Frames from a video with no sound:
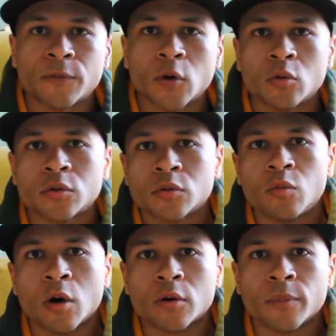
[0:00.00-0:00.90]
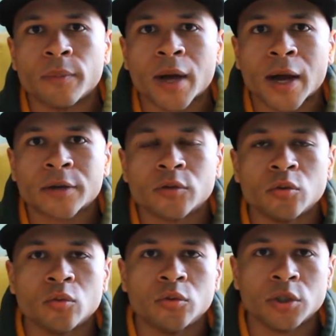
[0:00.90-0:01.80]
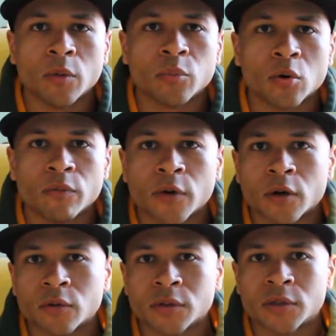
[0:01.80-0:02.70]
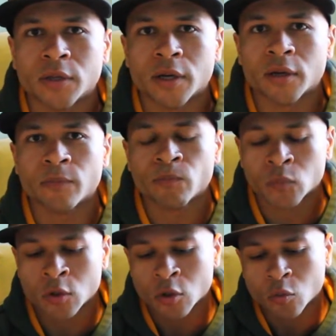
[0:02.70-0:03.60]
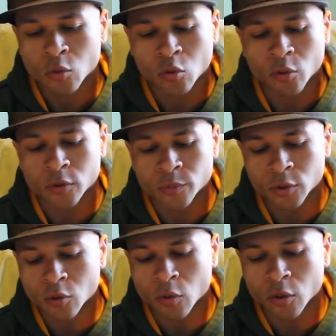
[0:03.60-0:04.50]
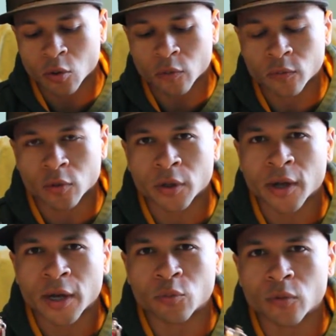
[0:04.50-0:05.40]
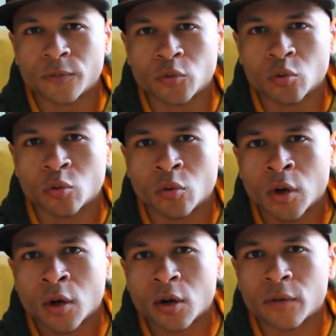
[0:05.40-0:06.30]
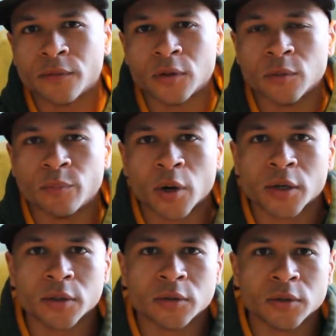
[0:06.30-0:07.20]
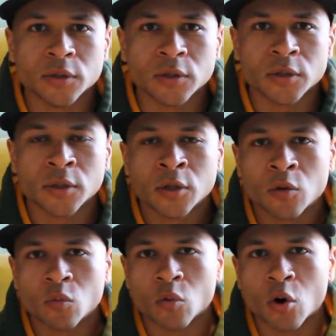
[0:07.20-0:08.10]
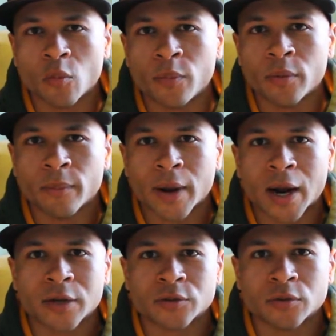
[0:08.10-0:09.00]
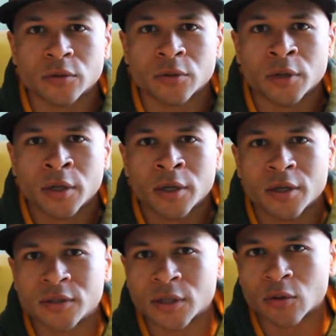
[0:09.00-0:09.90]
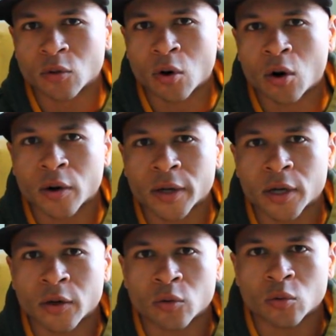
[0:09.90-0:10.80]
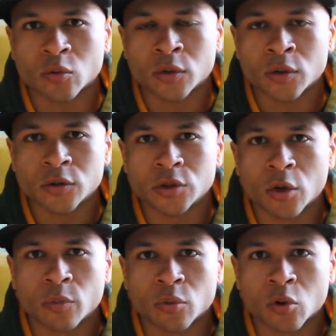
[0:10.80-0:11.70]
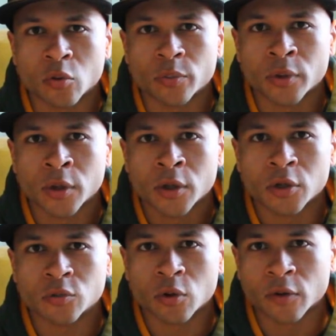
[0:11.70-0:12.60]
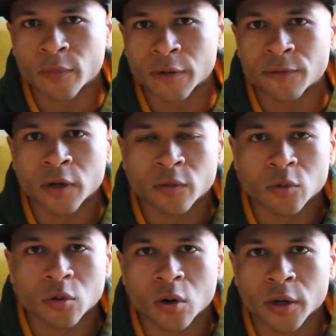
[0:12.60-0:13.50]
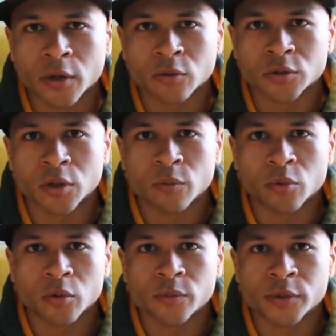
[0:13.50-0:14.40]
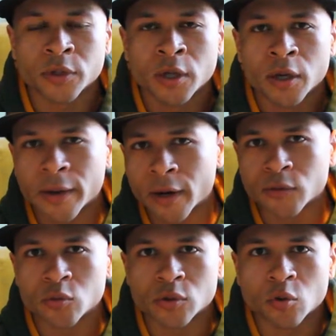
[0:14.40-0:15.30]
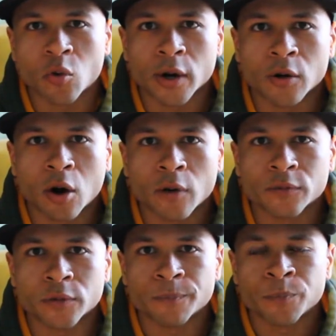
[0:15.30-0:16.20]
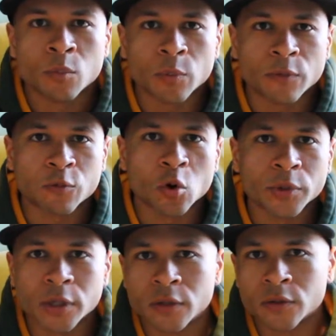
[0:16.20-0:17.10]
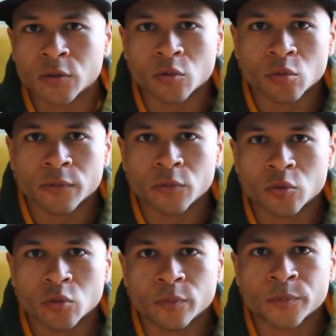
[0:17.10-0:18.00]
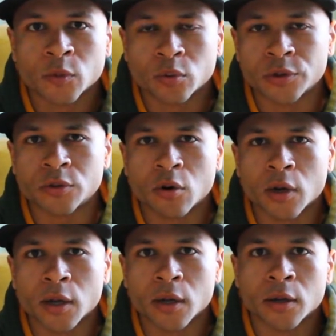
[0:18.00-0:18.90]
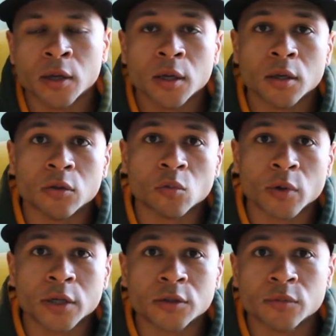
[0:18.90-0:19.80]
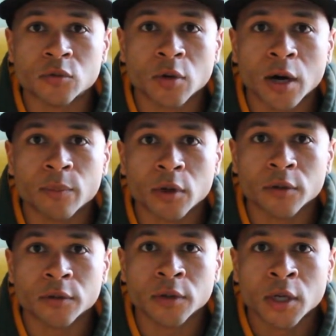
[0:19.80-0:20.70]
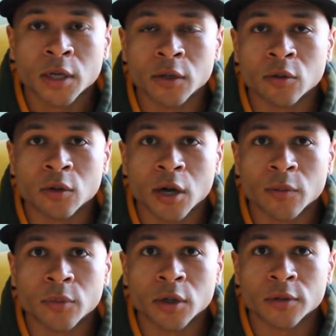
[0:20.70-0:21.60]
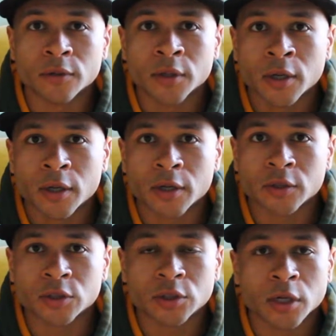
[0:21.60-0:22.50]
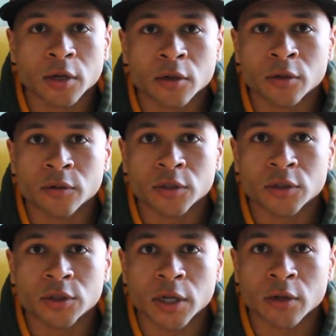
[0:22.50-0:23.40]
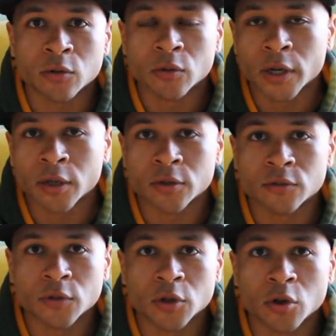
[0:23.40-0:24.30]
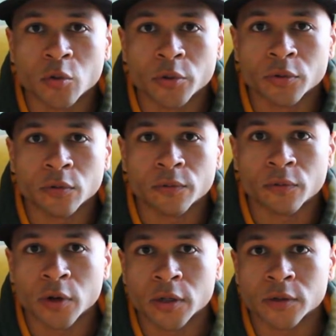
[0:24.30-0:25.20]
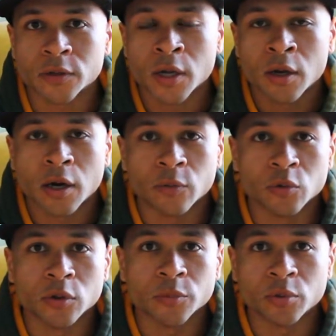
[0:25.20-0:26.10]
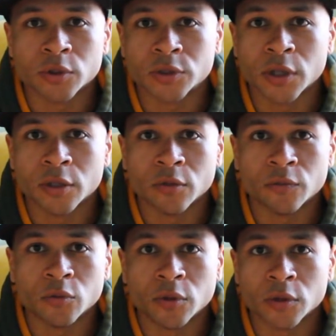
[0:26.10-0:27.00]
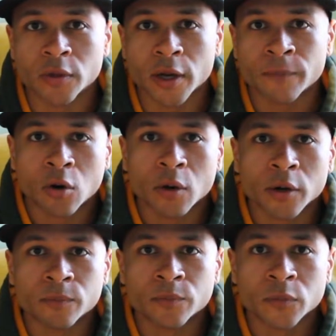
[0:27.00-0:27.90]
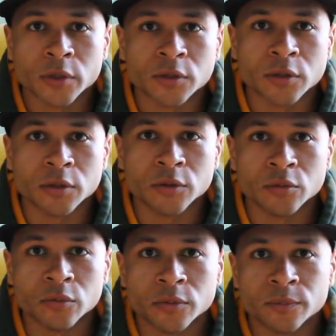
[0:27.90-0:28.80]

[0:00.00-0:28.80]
folks, welcome back to Jump Rope Veteran. Today we're going to be going over a review of the Buddy Lee Rope Master. It's a long-handled jump rope. It's one of my favorite long-handled jump ropes and I use it quite often. But before we get into the review, please go ahead, hit the red subscribe button, hit the like button, and share this channel and this video with your friends. I'd really appreciate it if you did that. Alright, let's get into it.